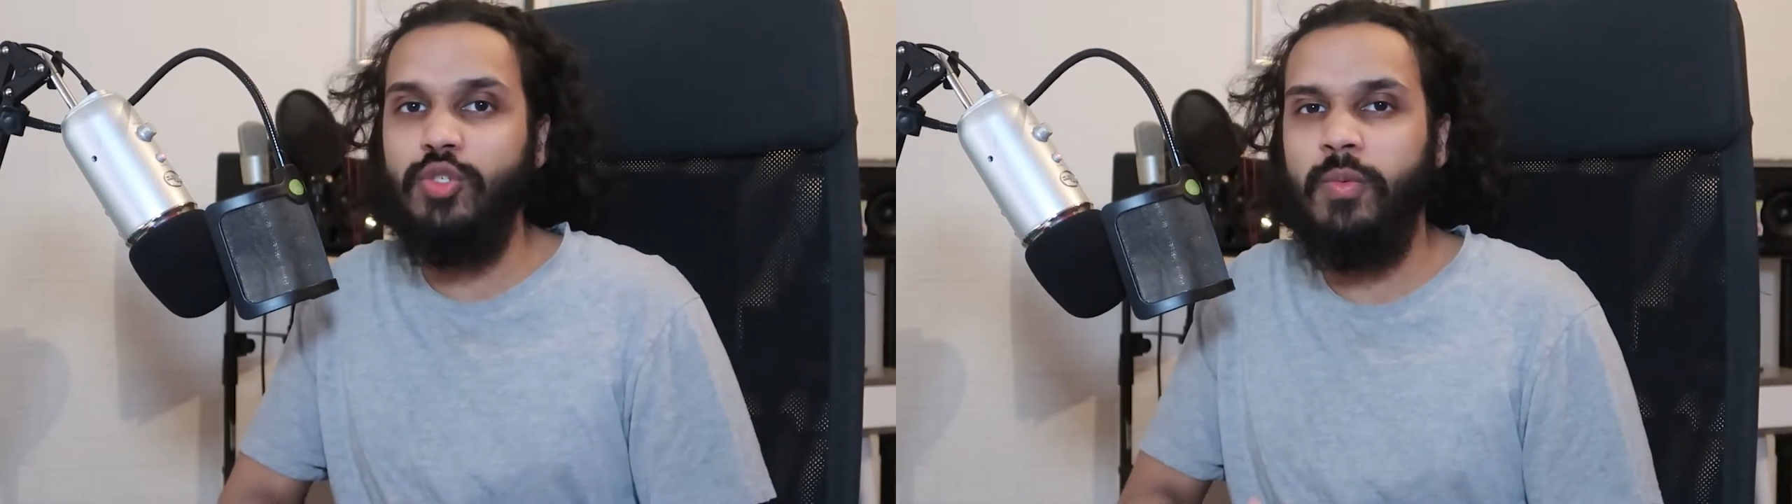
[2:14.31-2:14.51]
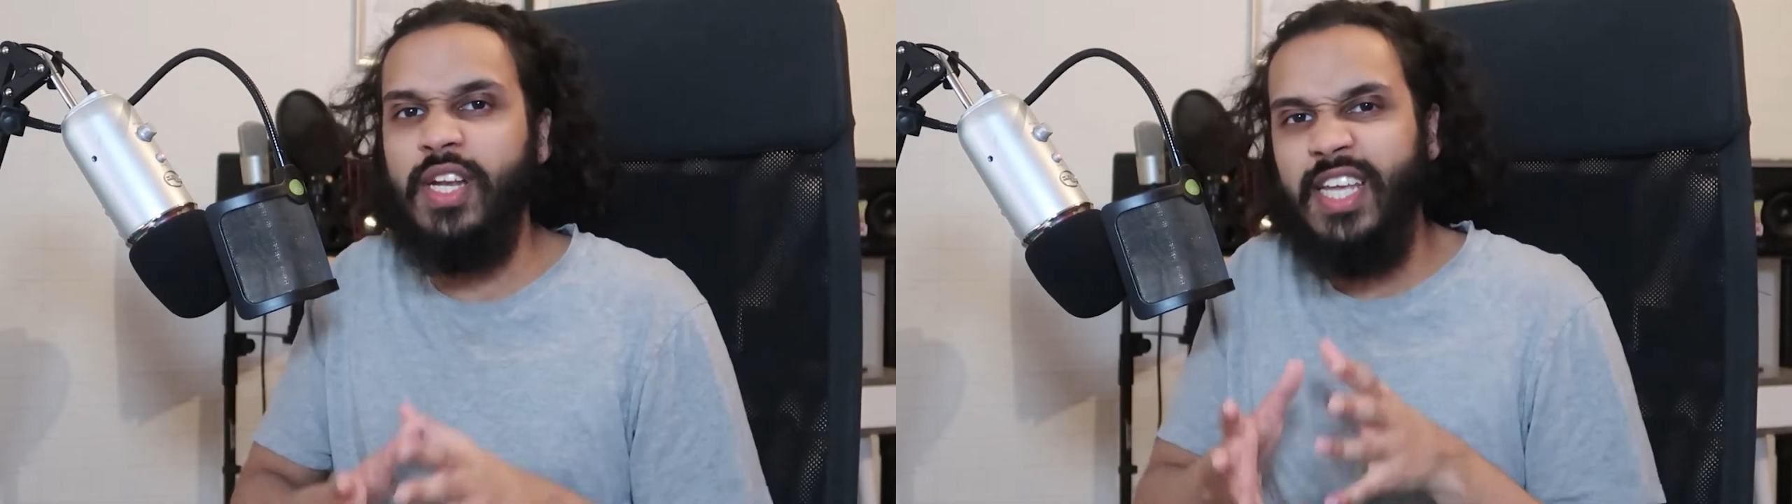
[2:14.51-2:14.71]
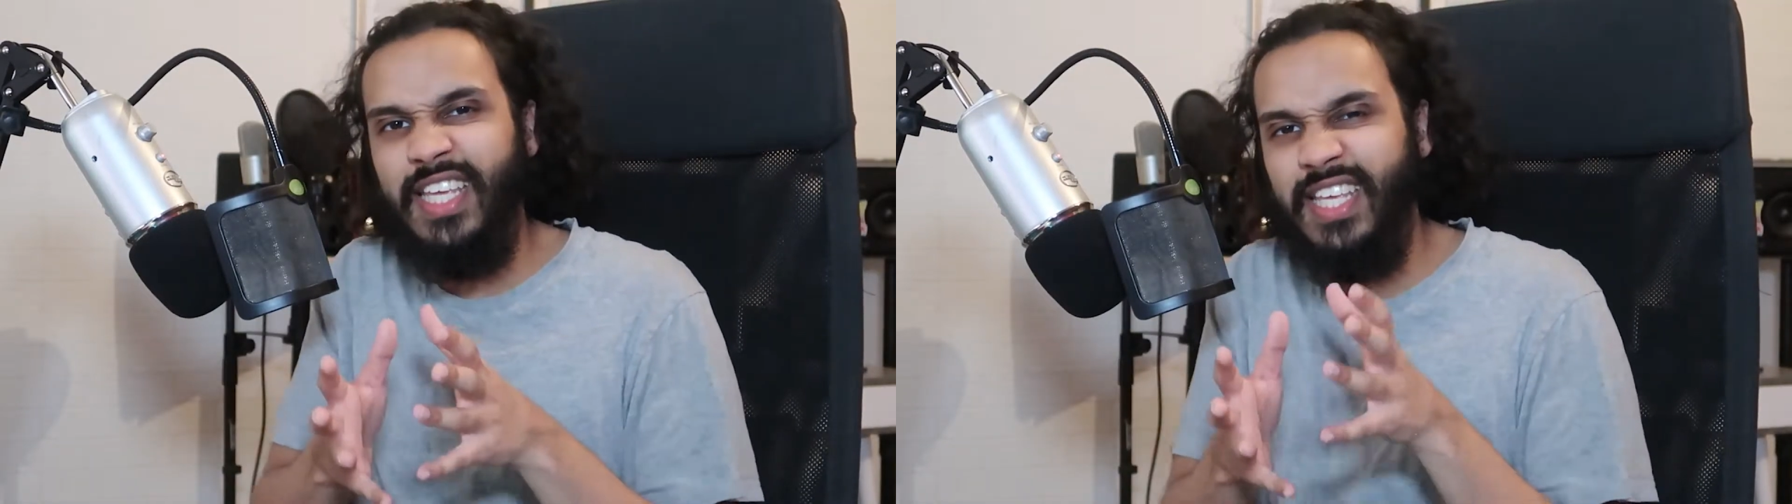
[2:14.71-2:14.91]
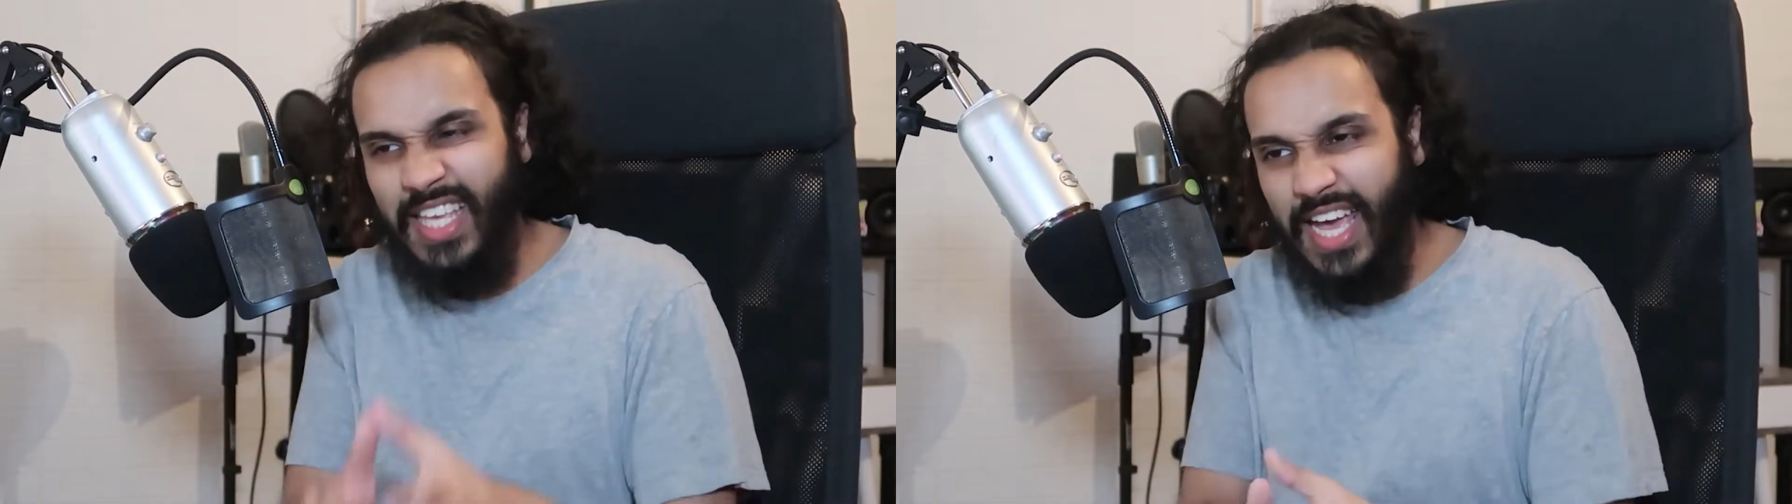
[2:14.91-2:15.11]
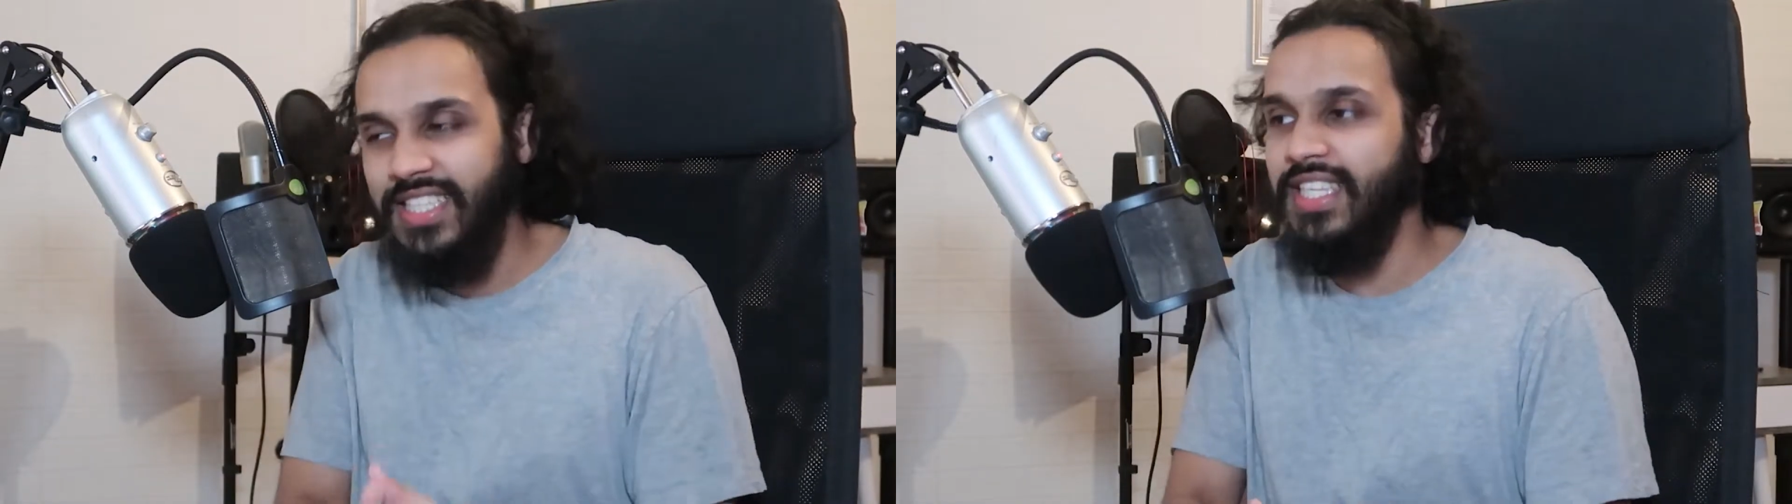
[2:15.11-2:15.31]
So we're going to
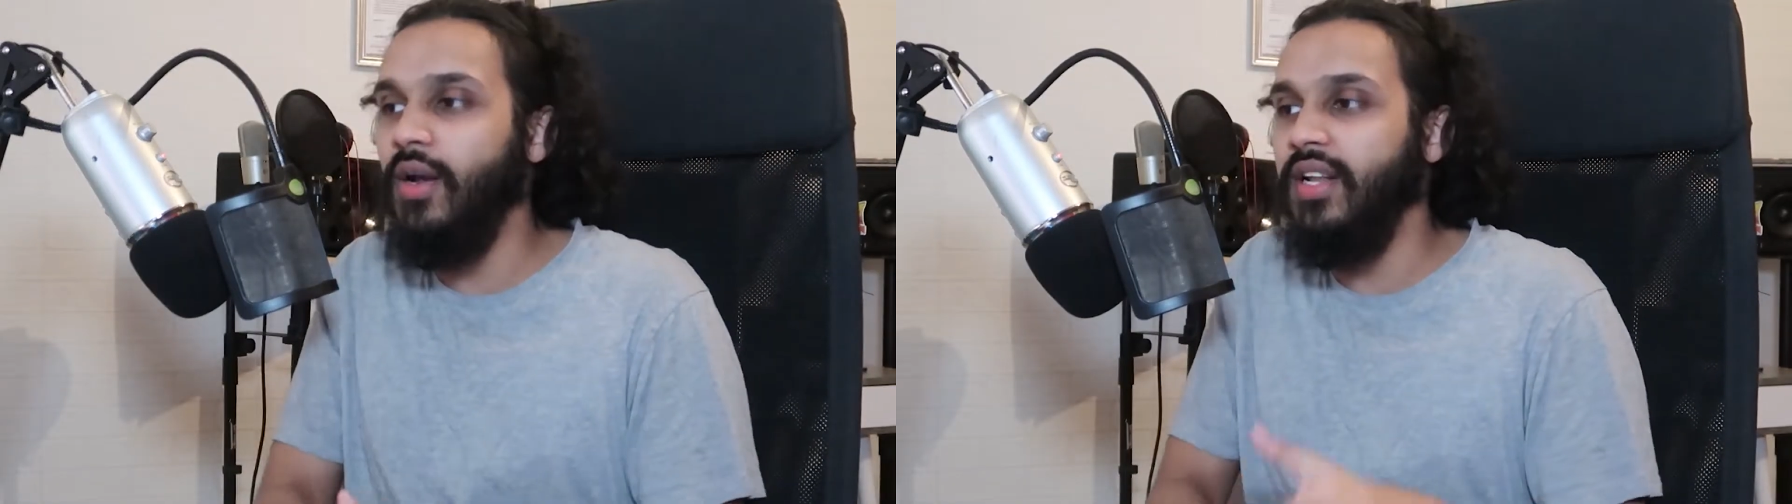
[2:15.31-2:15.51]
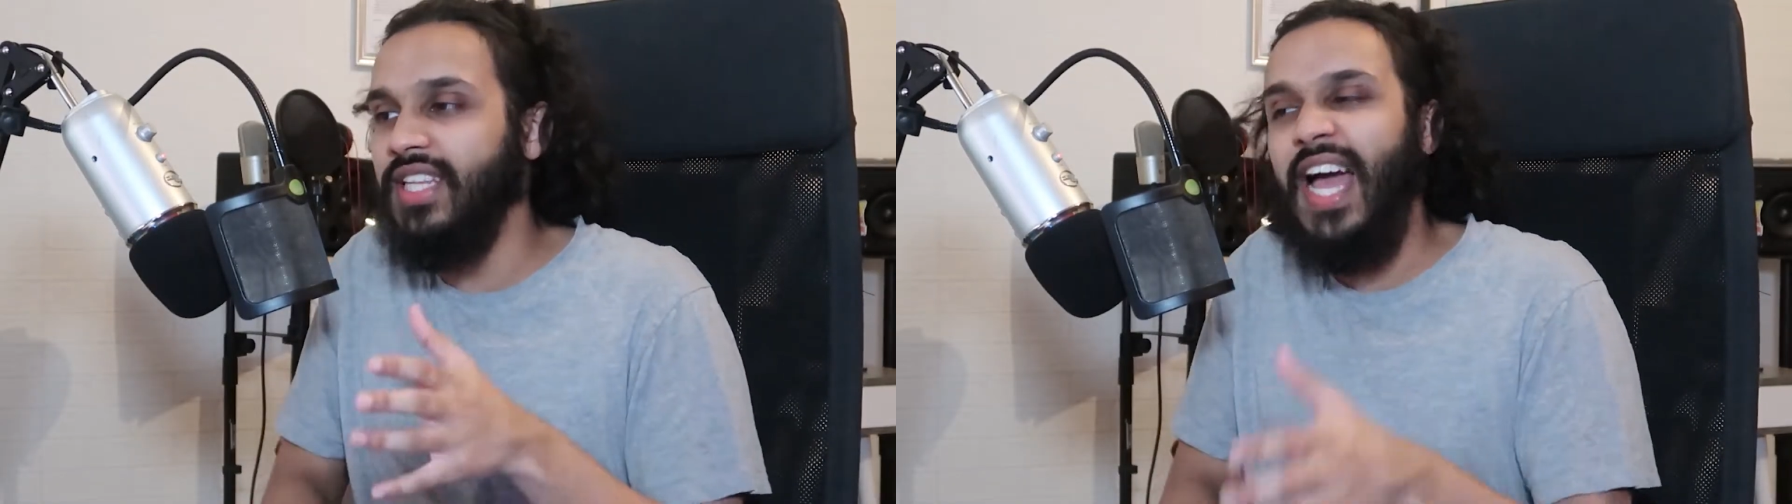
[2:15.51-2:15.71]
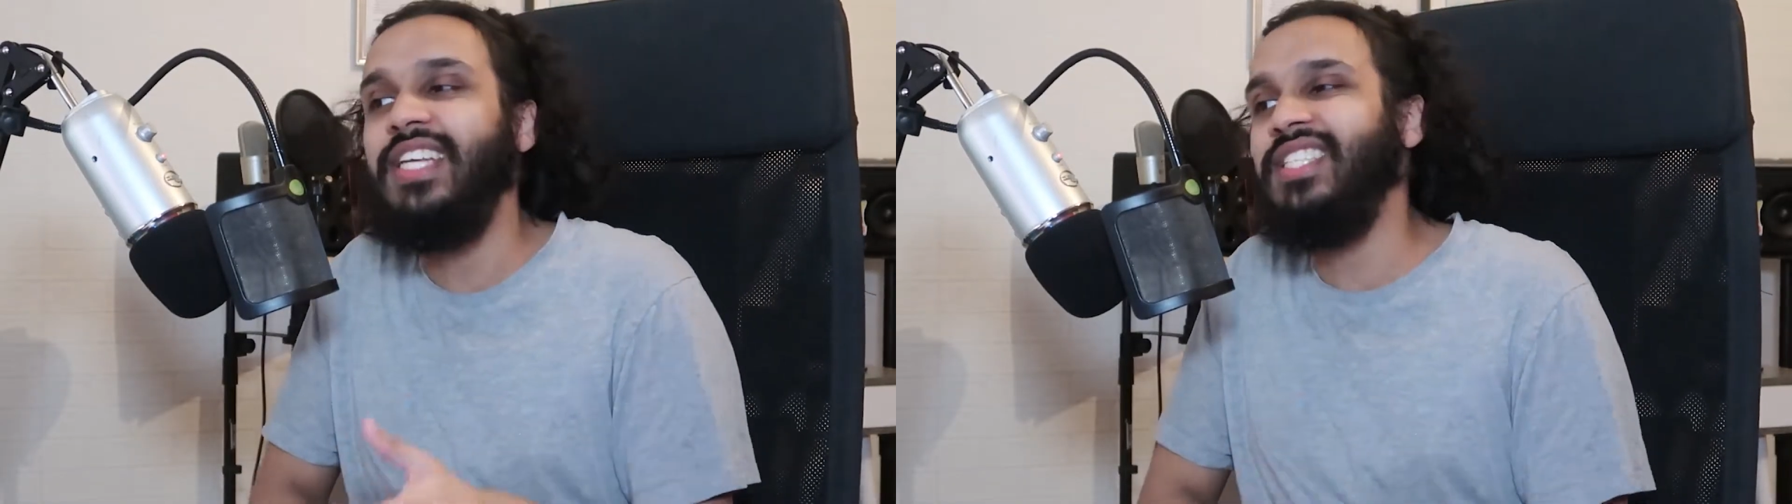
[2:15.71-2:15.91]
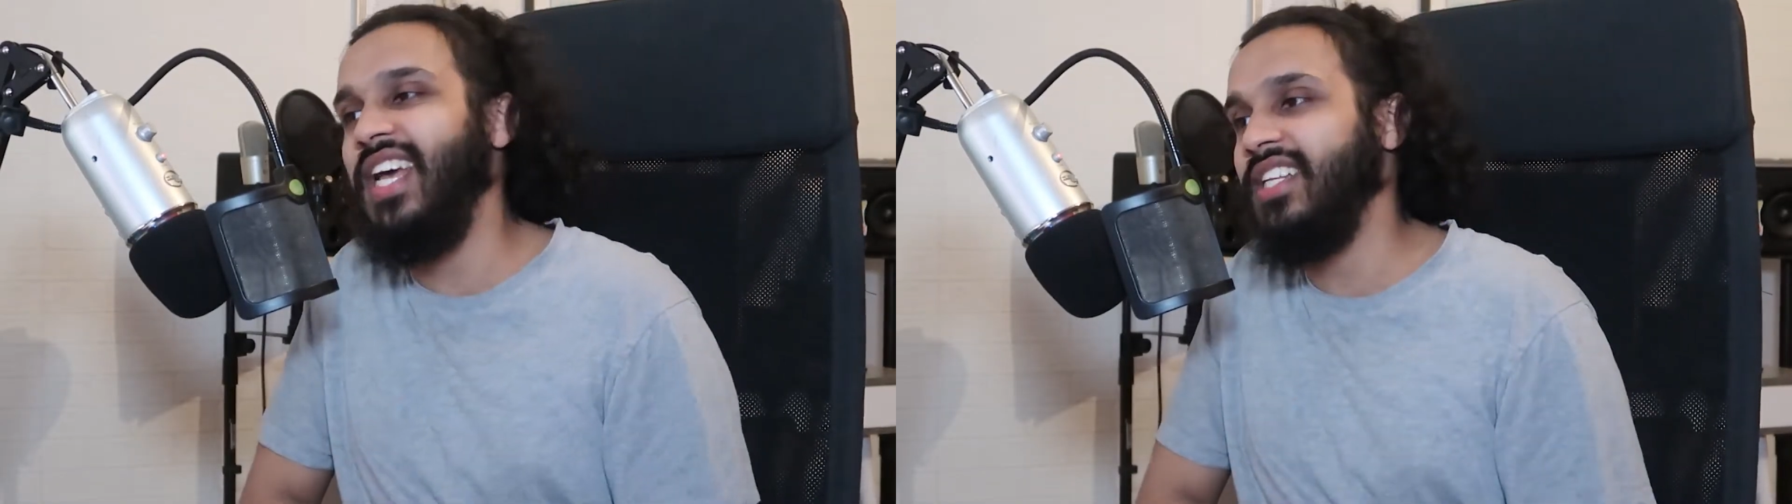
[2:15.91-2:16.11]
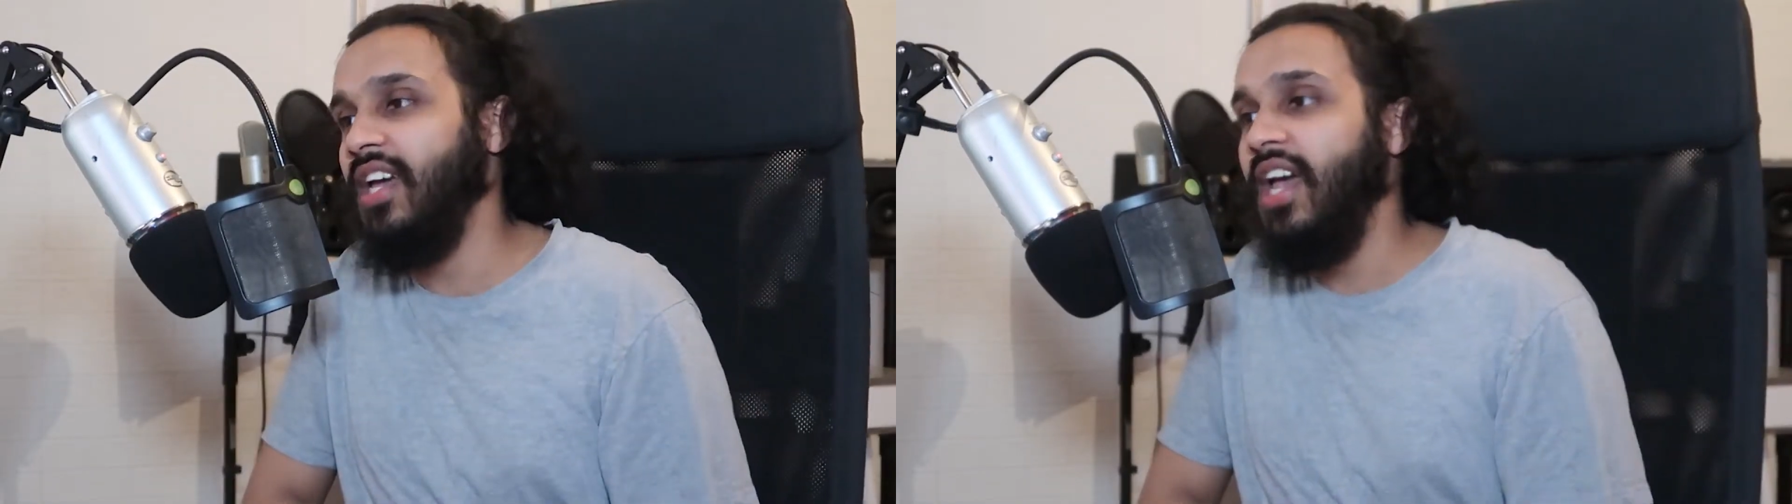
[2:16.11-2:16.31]
get down and
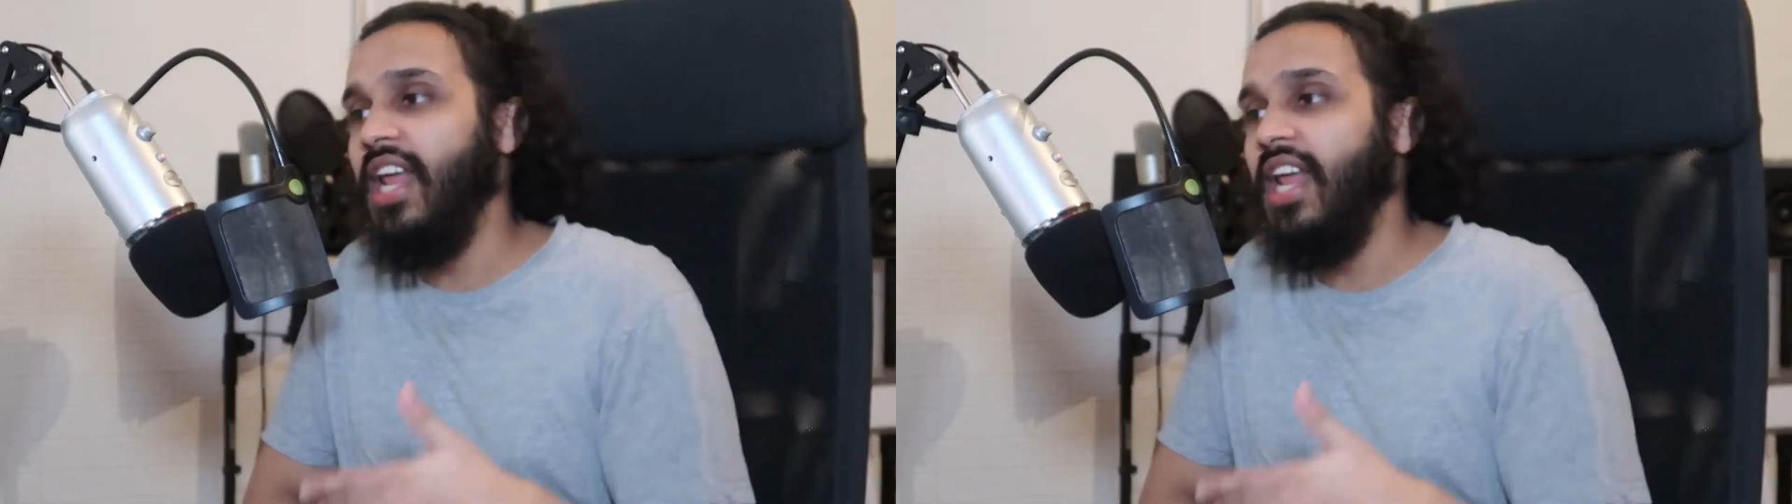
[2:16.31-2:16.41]
dissect